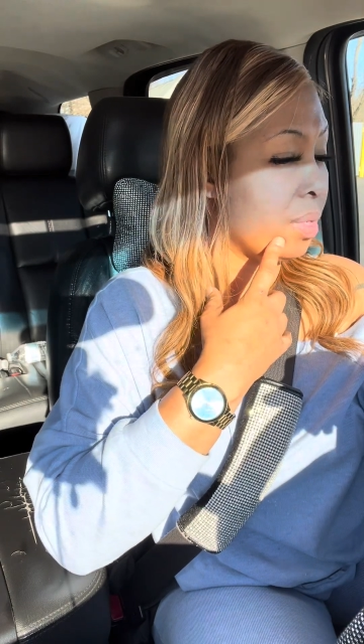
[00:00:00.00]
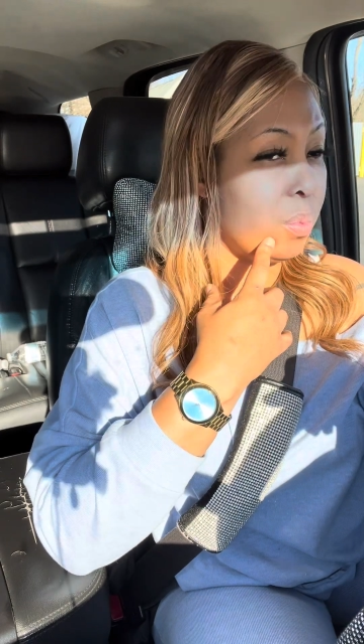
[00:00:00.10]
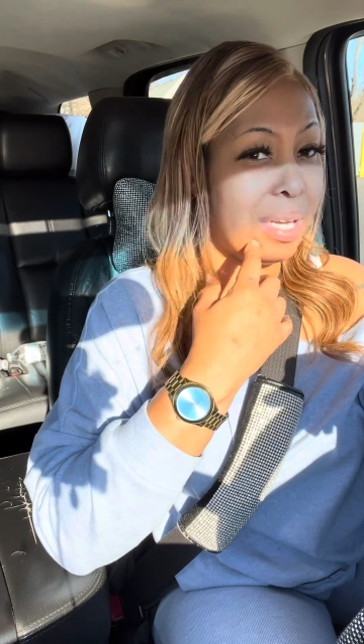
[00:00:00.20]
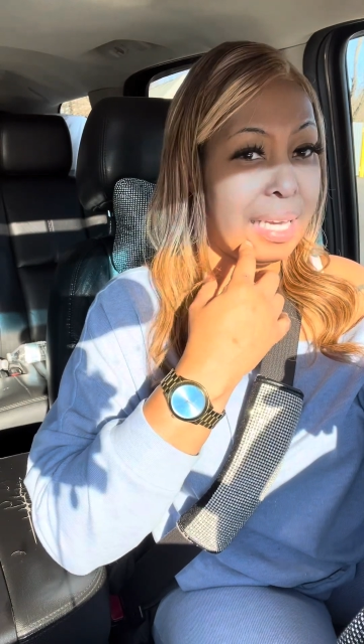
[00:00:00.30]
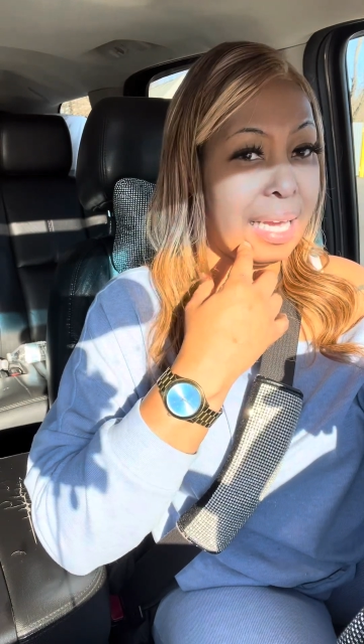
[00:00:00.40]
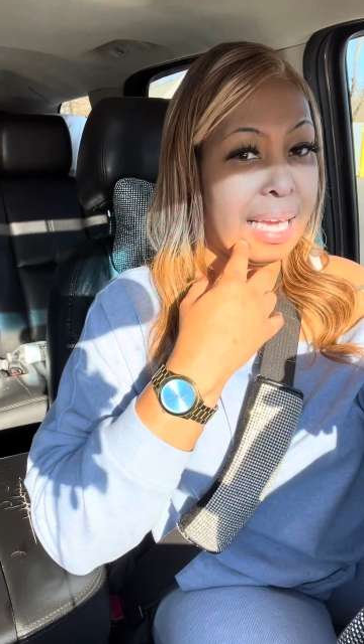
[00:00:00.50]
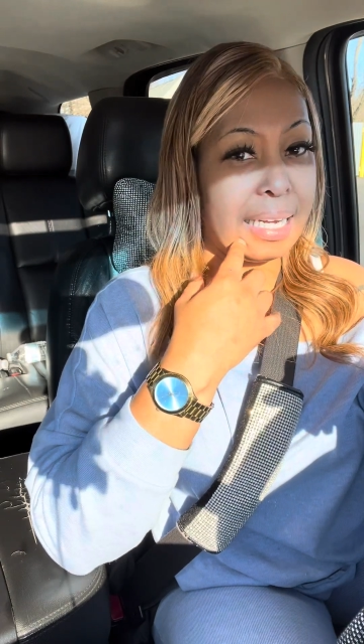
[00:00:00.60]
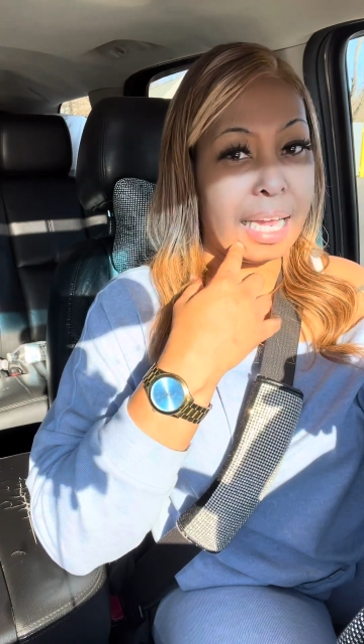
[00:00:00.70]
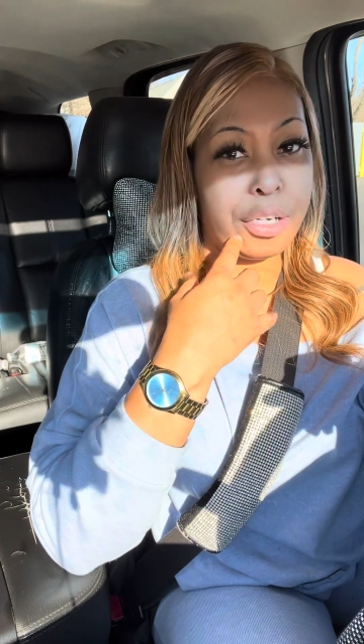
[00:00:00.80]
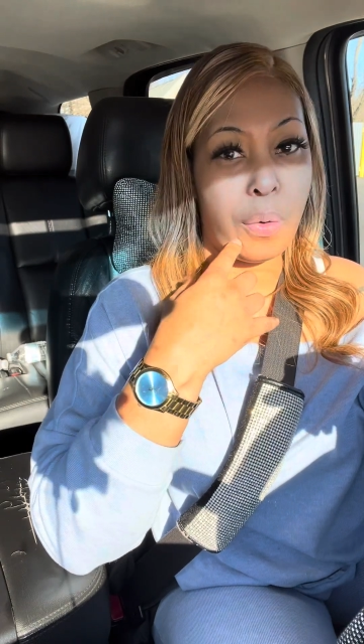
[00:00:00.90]
we ain't had
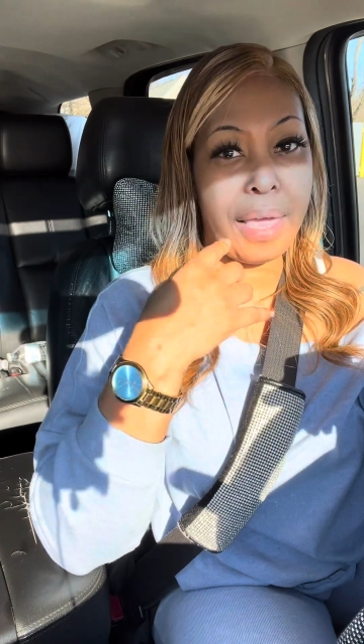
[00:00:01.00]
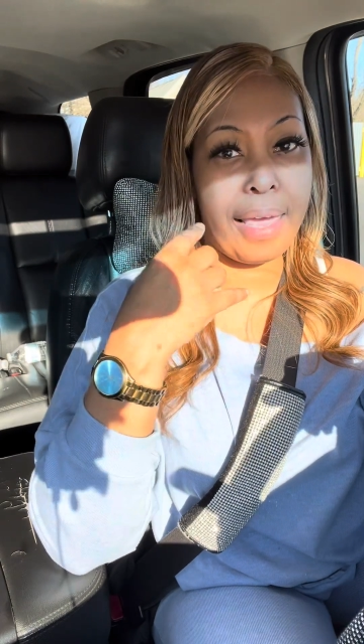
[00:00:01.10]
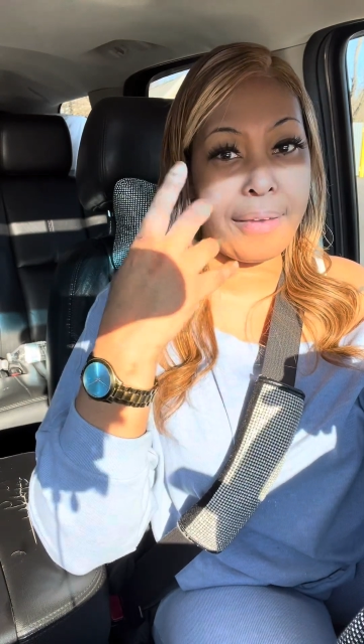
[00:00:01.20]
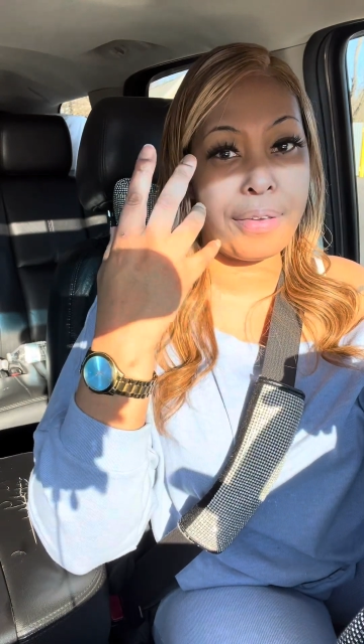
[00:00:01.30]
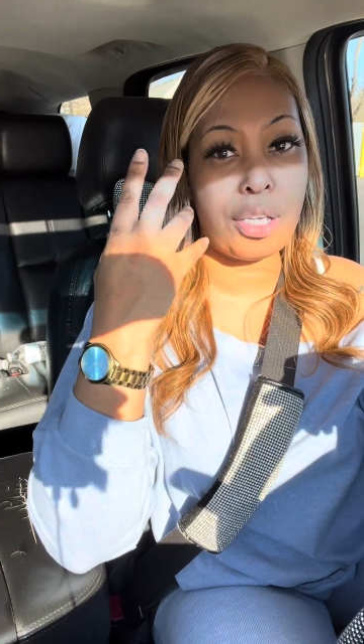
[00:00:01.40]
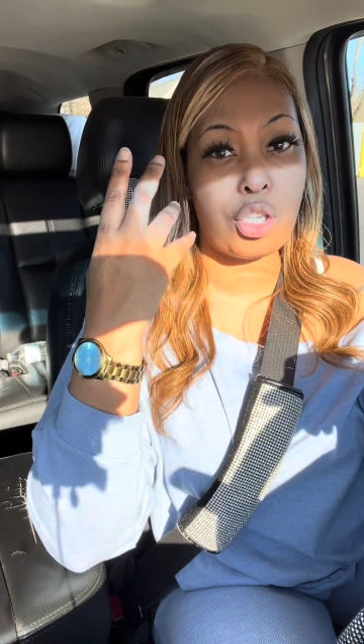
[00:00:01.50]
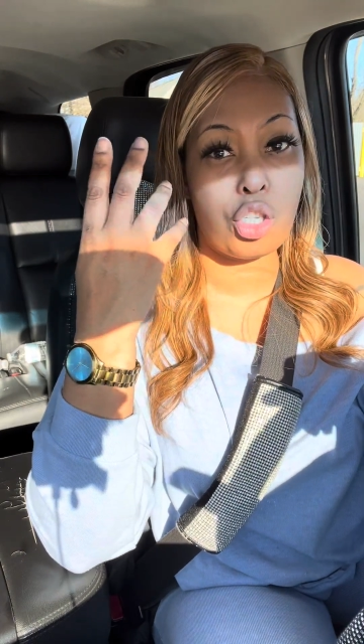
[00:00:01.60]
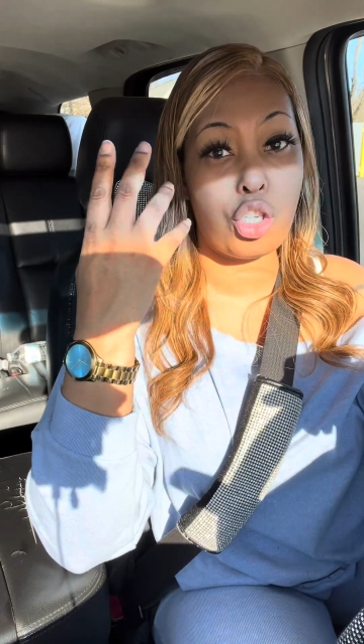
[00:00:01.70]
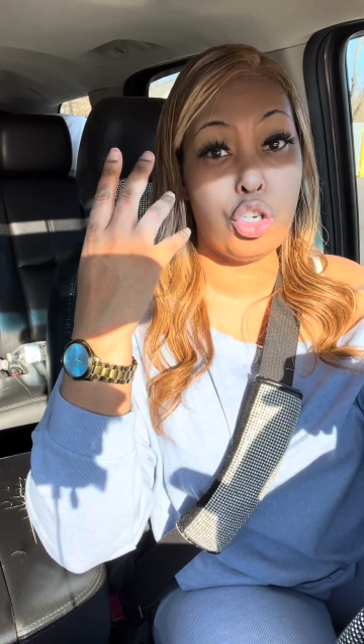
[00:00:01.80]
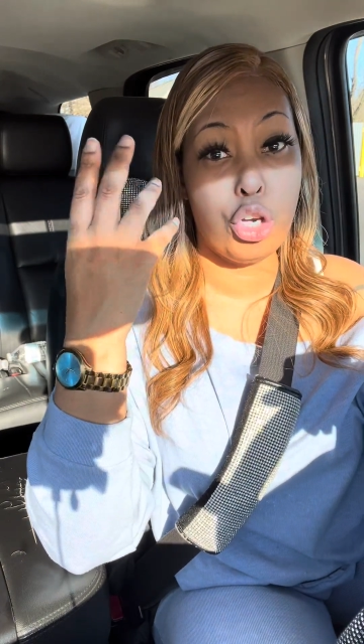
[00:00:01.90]
like no heavy
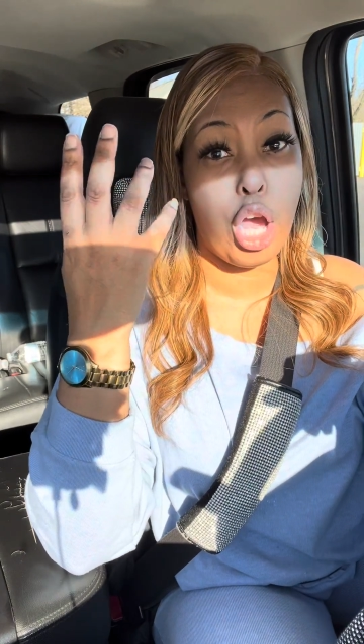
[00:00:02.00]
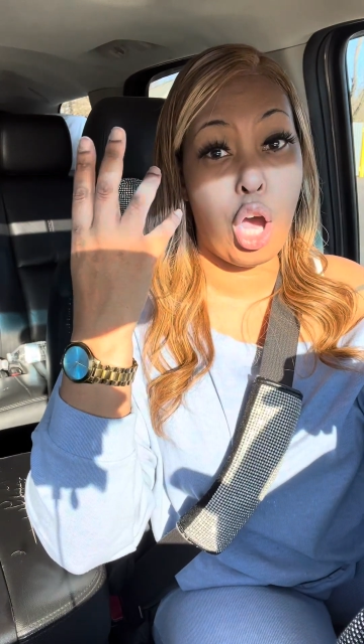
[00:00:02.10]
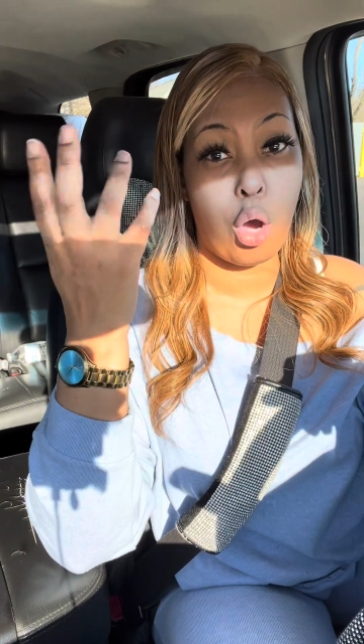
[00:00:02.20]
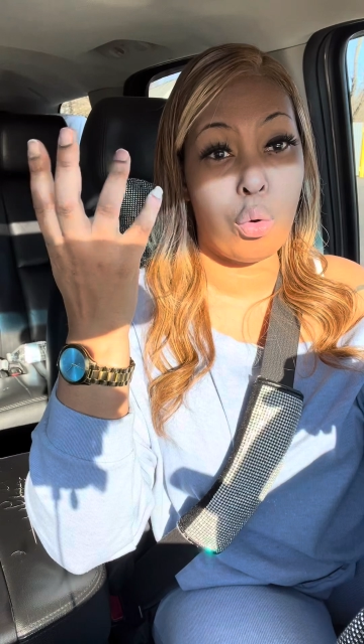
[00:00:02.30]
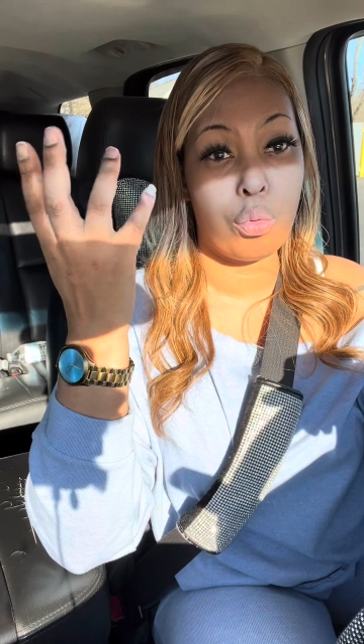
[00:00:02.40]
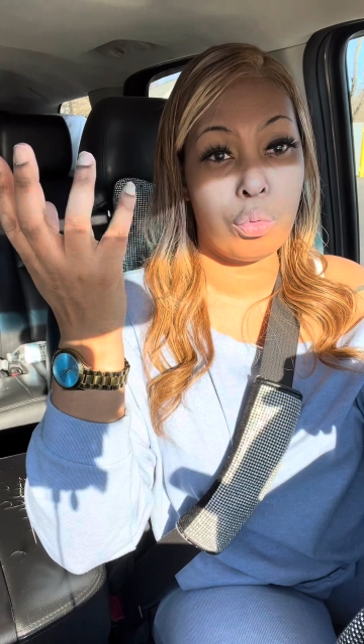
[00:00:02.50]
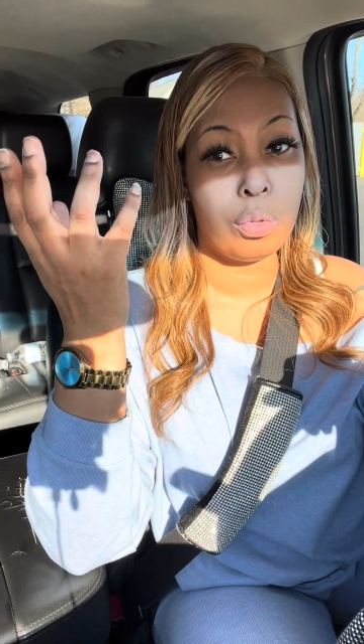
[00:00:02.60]
snow,